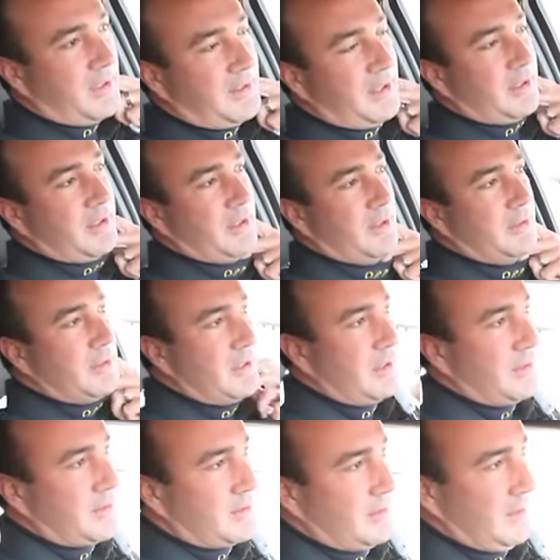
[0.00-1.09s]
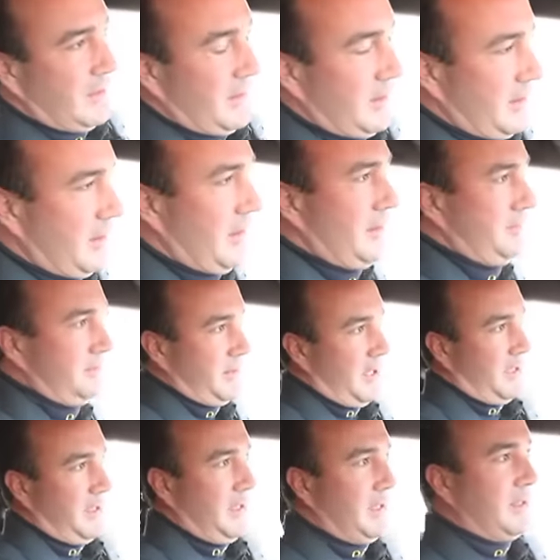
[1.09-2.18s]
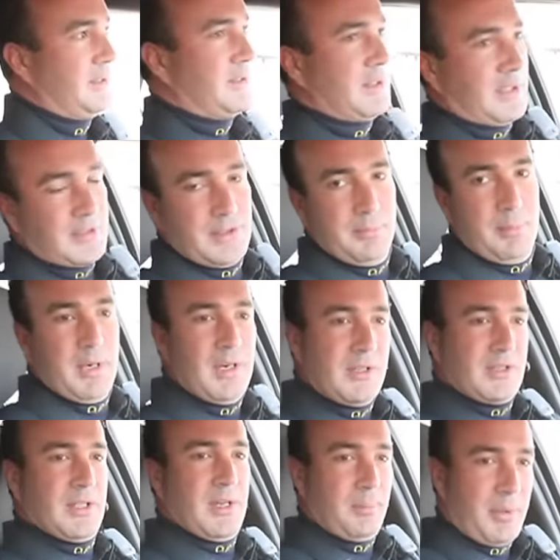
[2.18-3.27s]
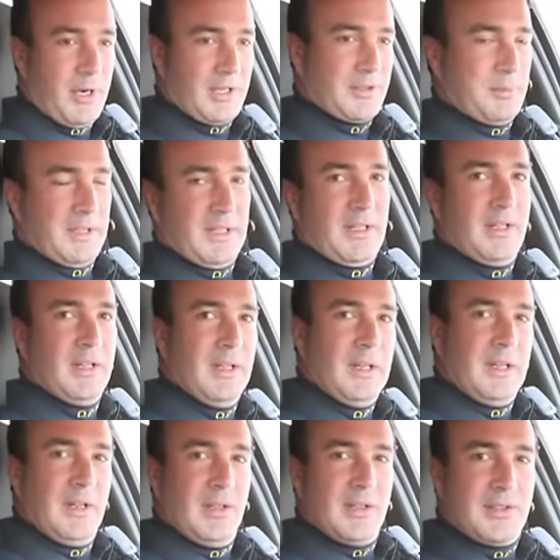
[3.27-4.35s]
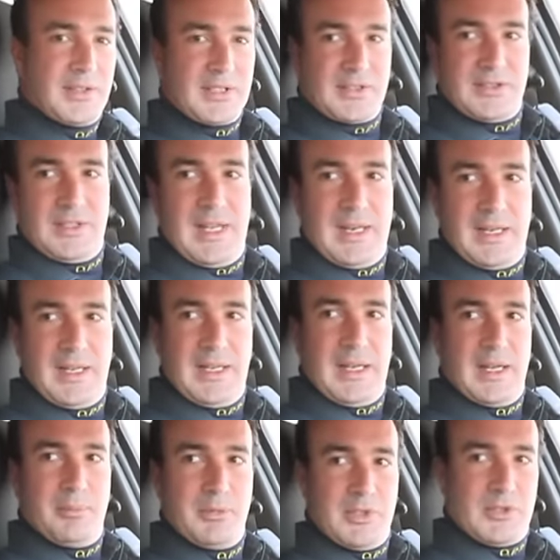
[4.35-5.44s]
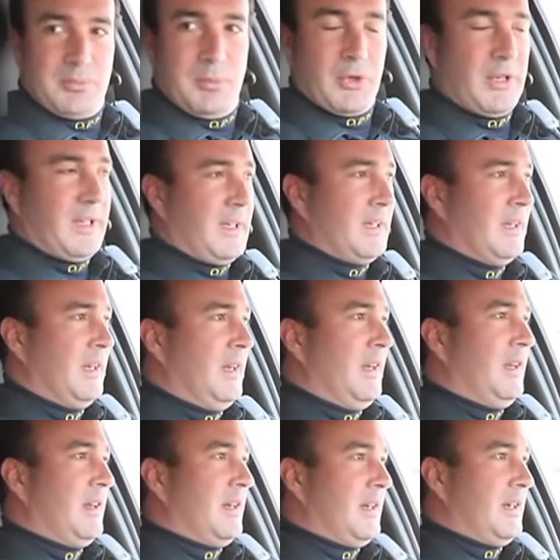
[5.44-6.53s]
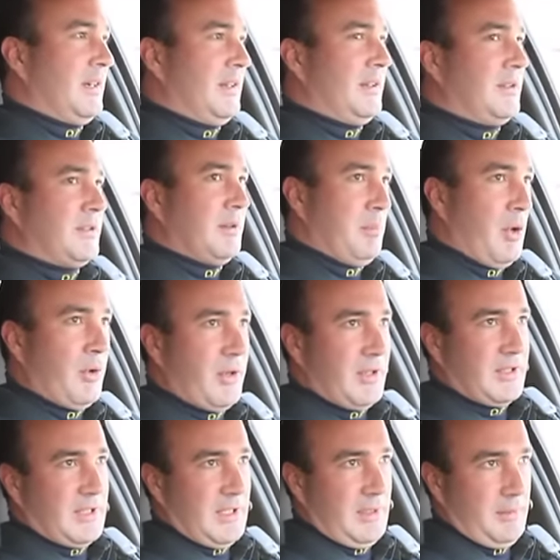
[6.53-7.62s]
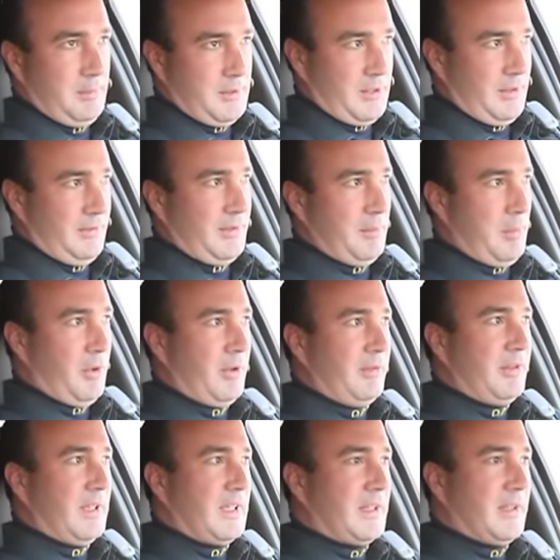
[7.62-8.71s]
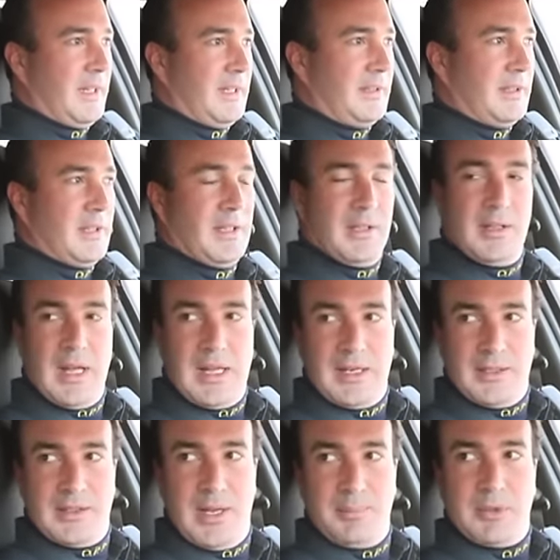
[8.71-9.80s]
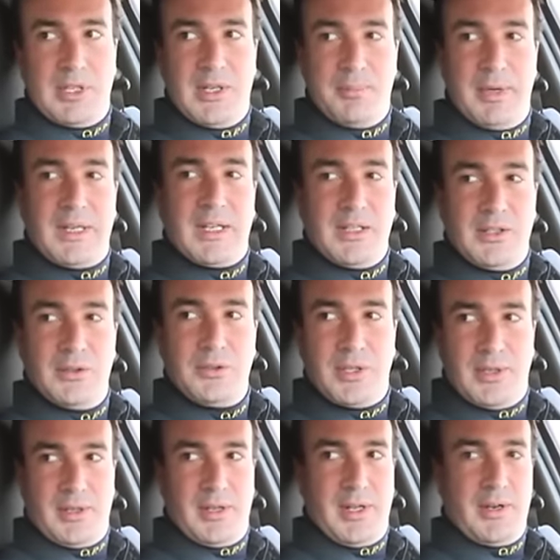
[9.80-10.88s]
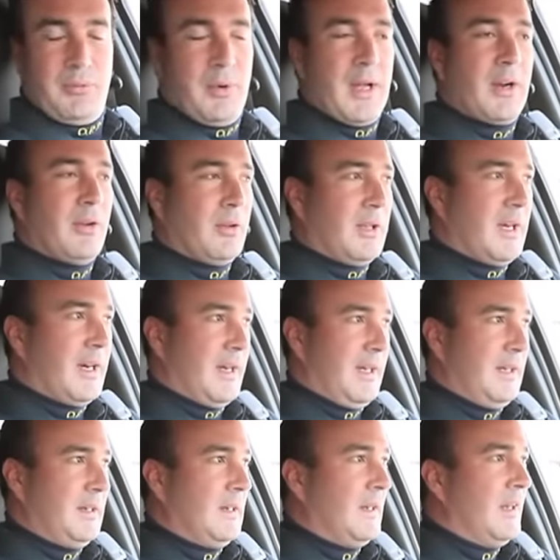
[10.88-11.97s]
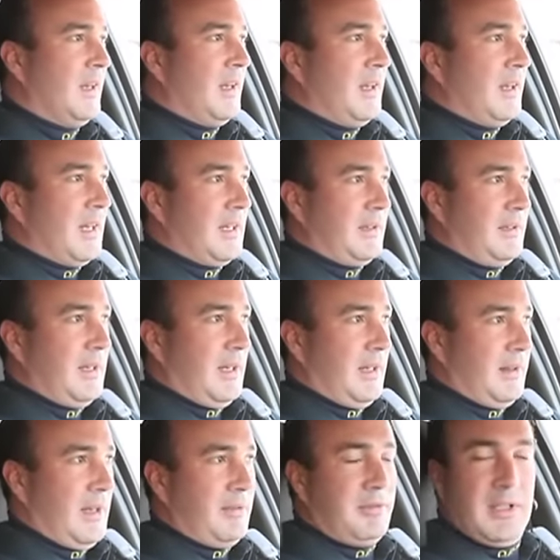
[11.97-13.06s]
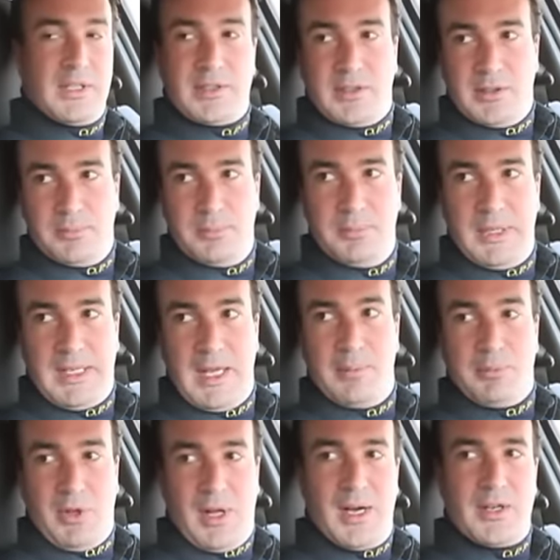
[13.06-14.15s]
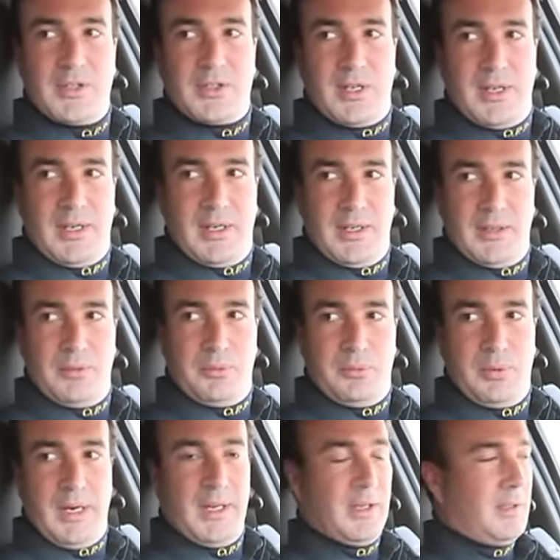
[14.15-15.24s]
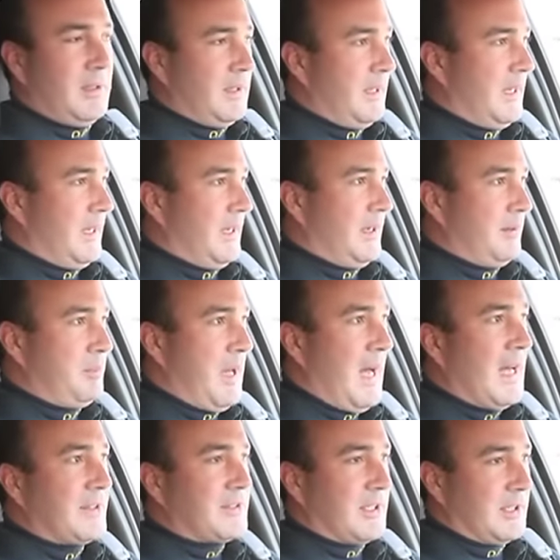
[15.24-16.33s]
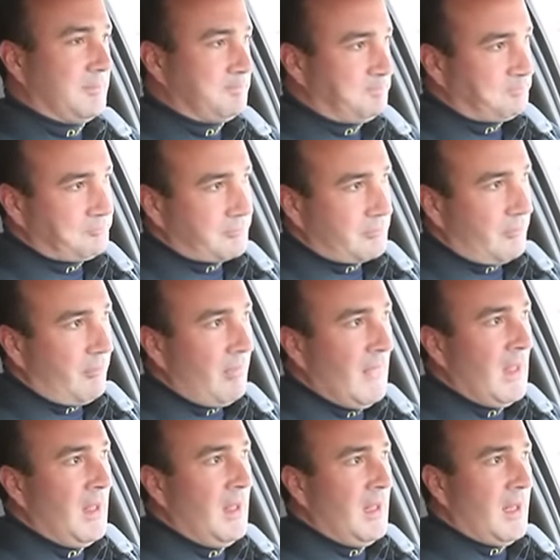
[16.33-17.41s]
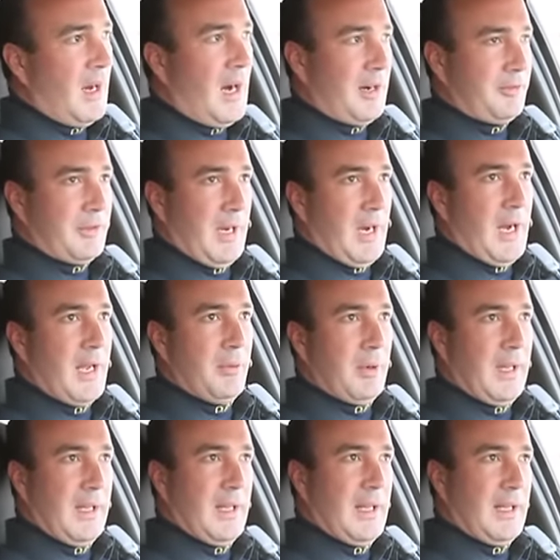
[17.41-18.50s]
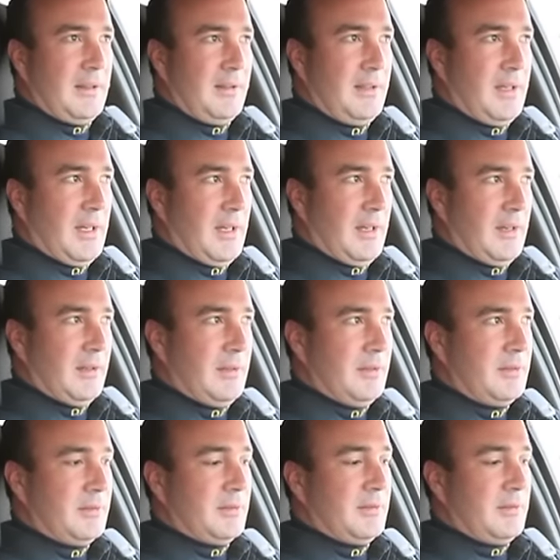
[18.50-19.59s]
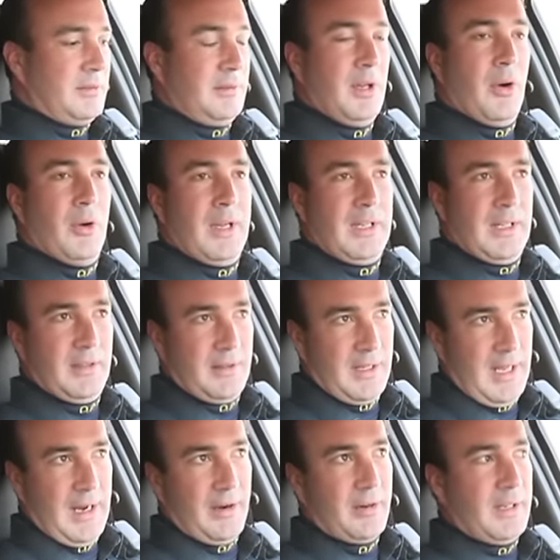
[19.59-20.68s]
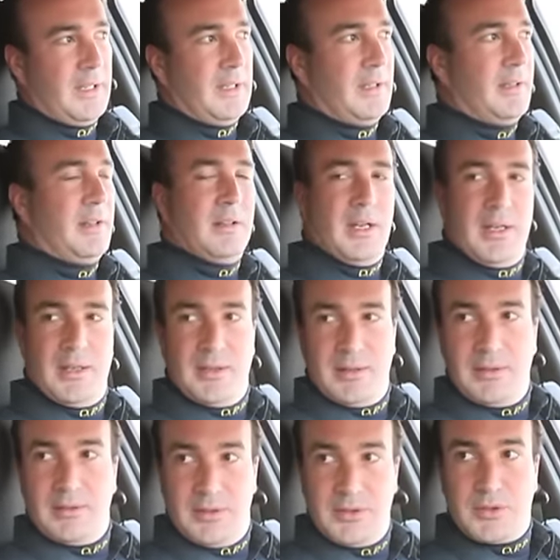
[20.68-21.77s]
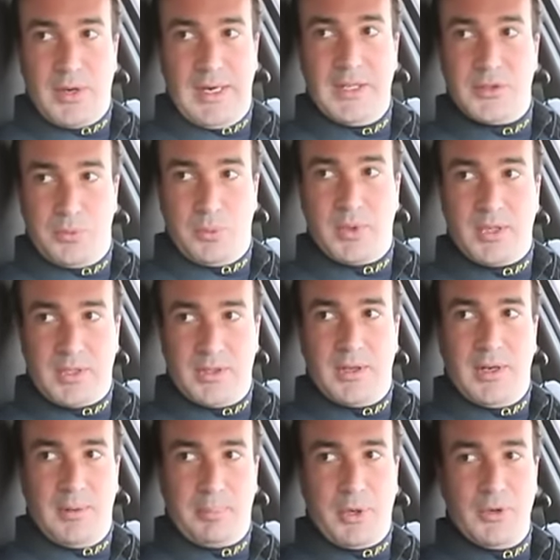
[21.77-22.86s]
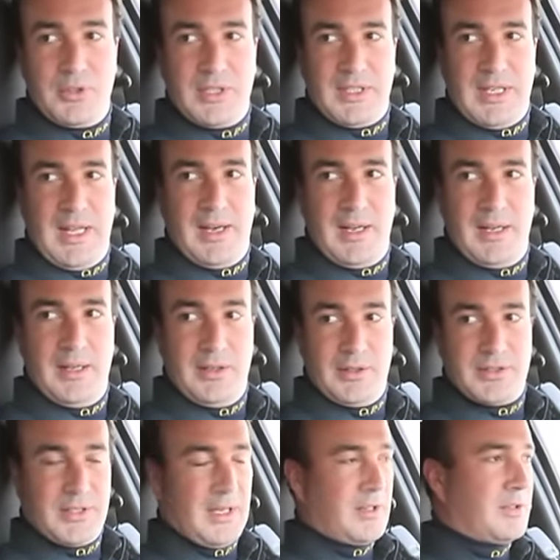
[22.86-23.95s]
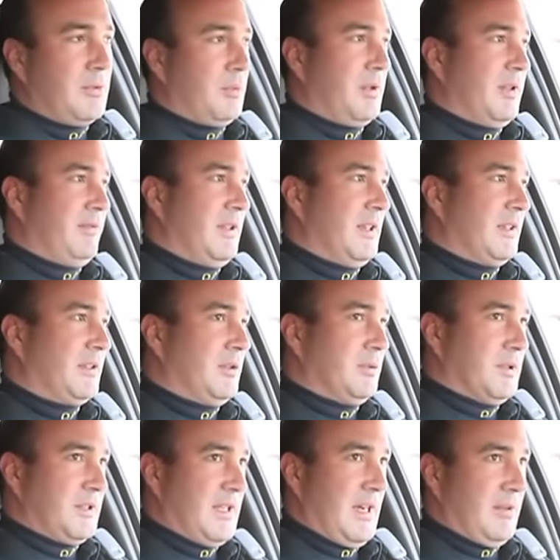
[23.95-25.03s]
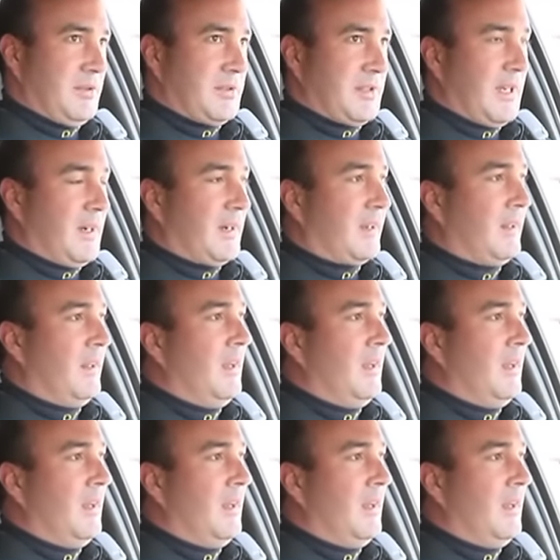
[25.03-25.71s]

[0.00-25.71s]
Ontario, this on the 6th of March at approximately 6:10 a.m. this morning, some motorists had observed a motor vehicle that had attempted to make a U-turn on Renault Line, and that vehicle became lodged on a rail passing off the highway. And knowing the area, trains were approaching that intersection where the vehicle was now stuck.